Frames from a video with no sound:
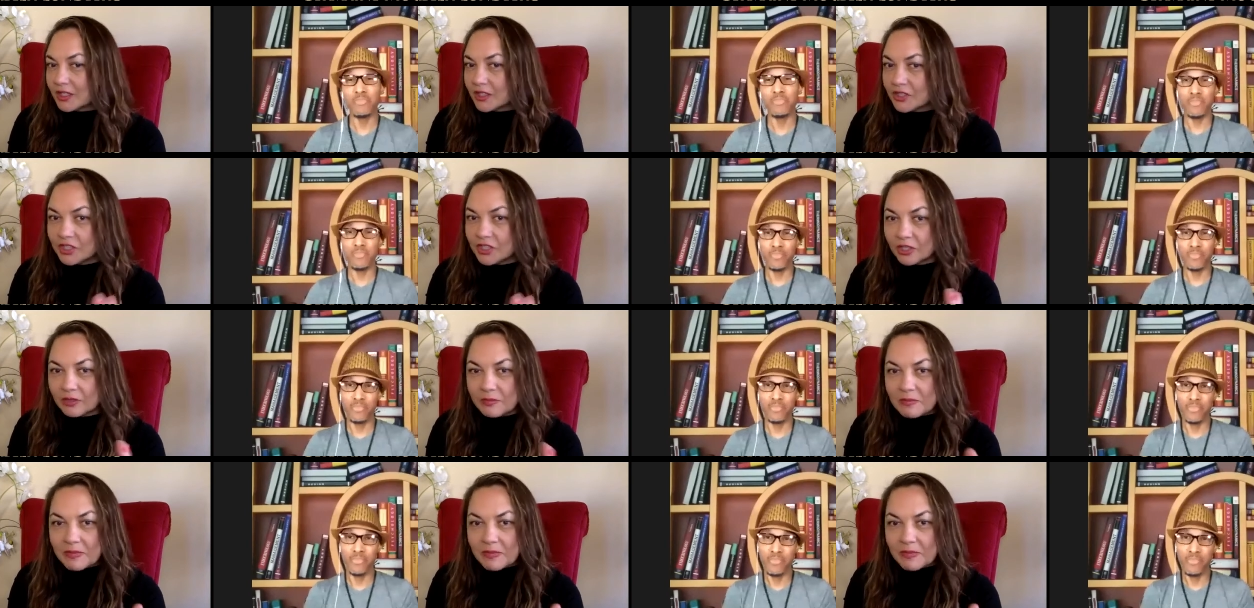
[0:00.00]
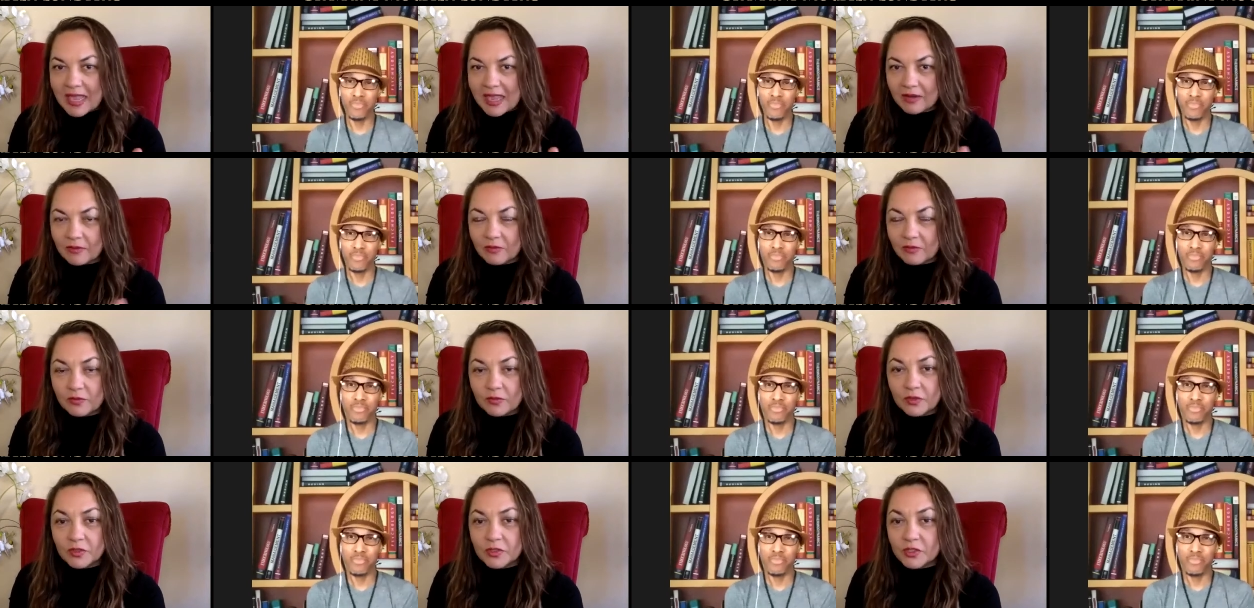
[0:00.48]

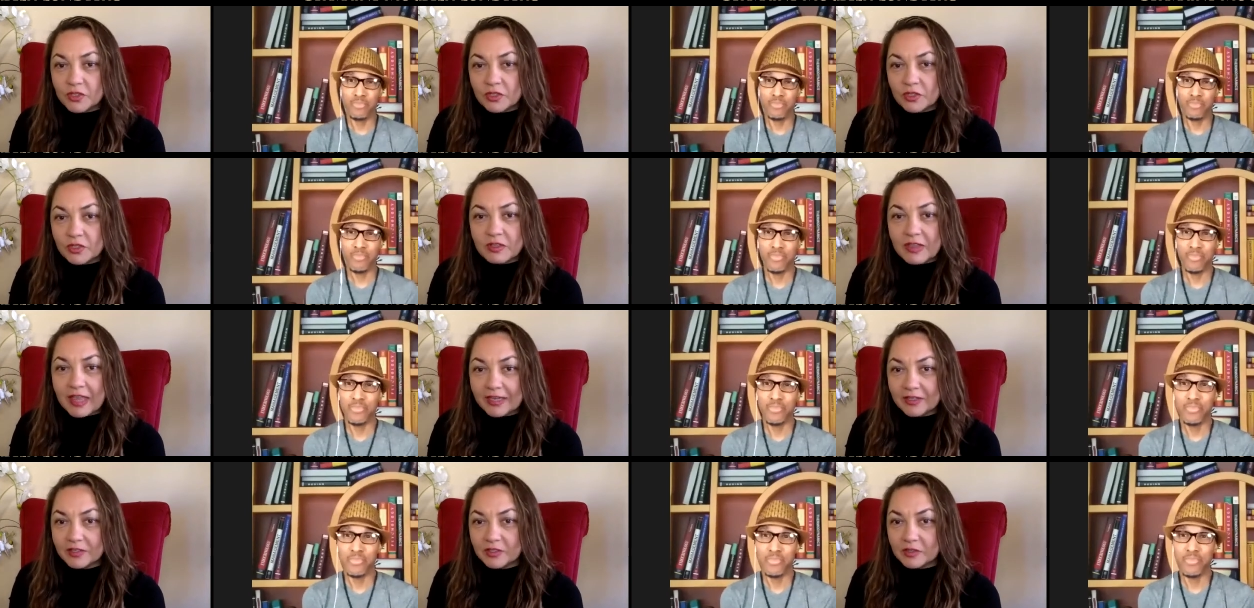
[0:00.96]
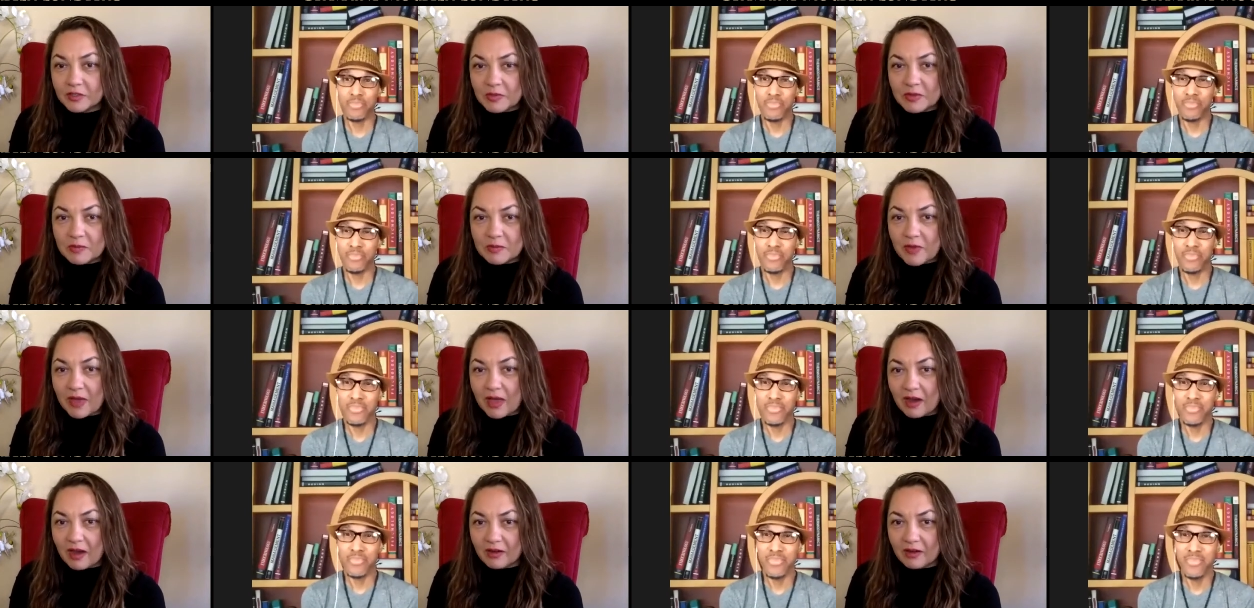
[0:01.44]
Speaker 1: Germaine, would you like to
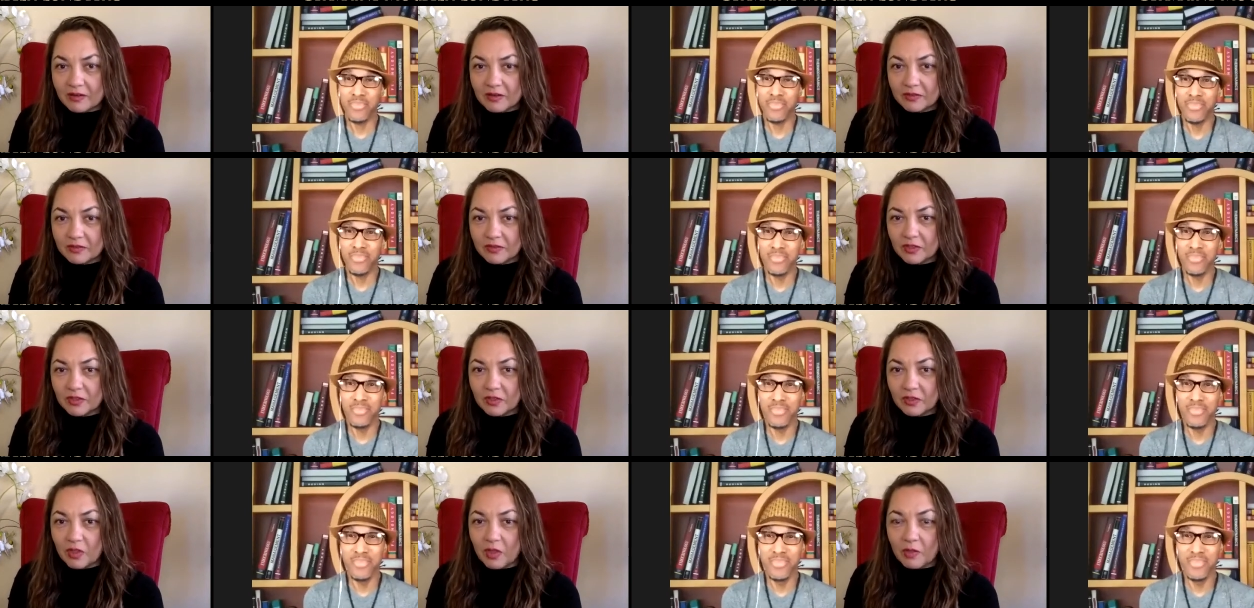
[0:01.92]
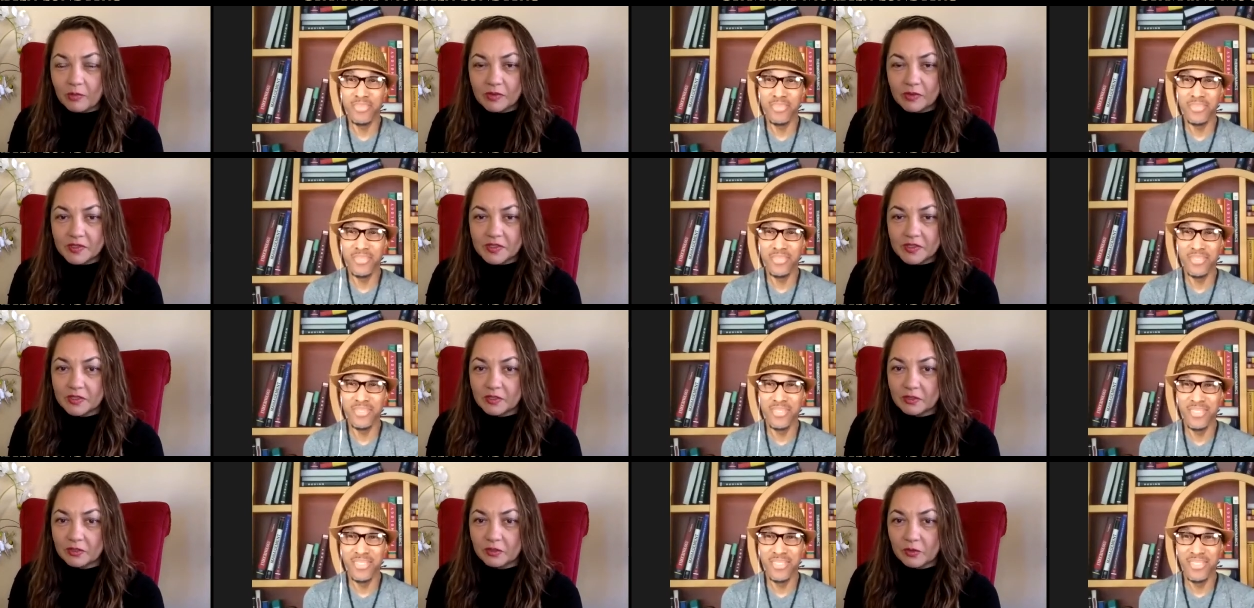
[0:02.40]
be part of the global
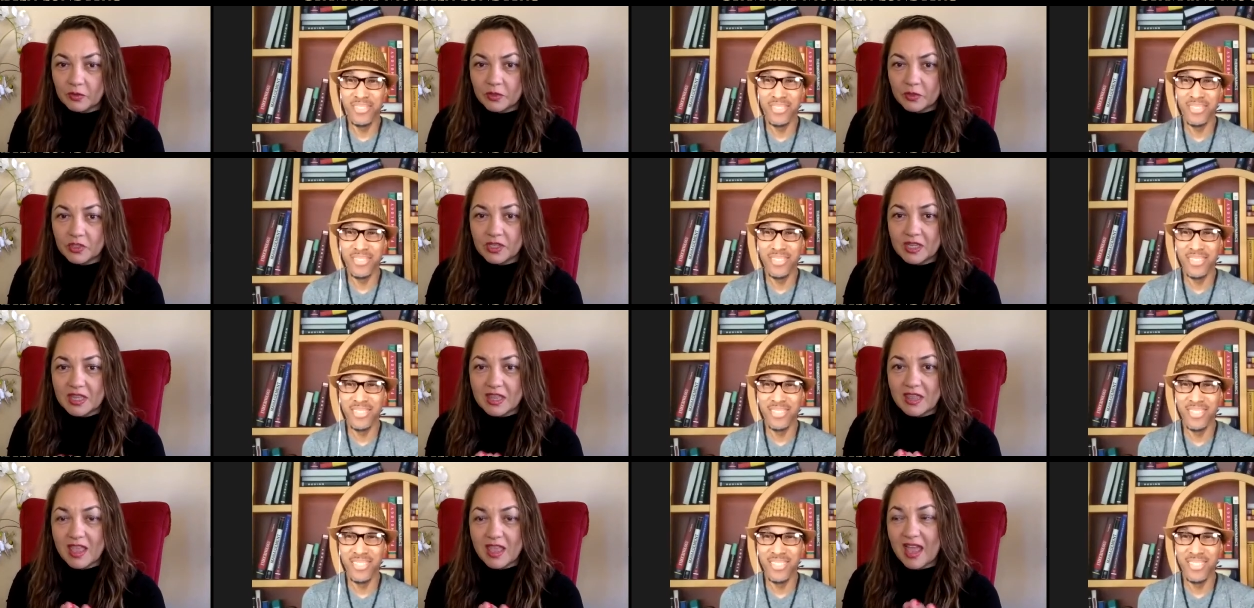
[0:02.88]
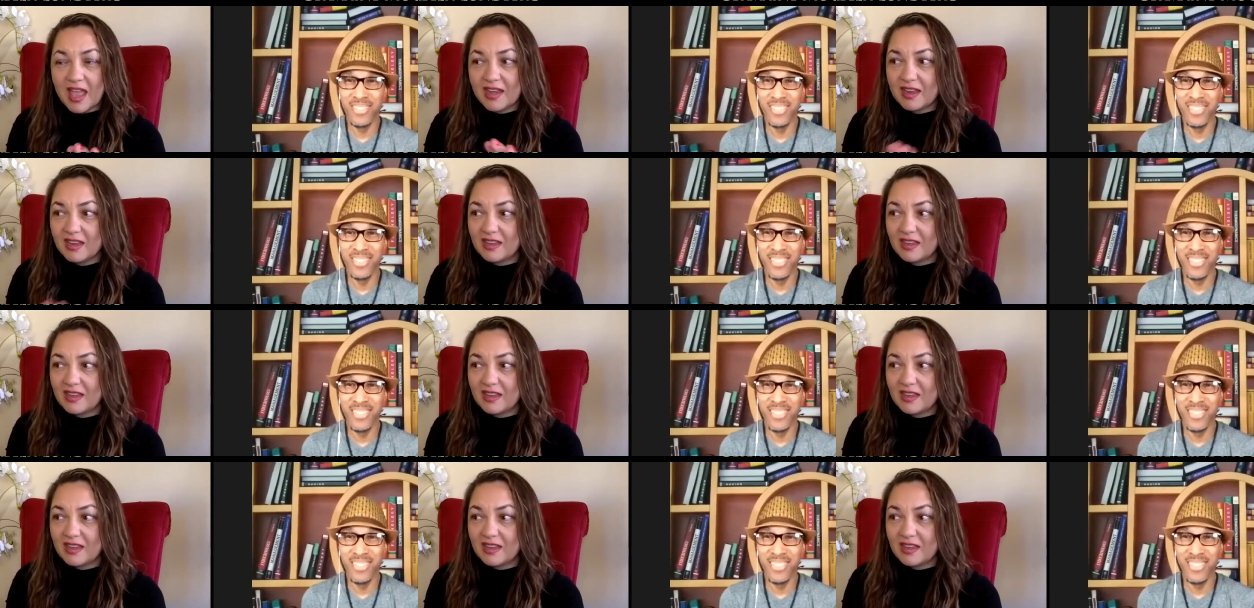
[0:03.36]
solution that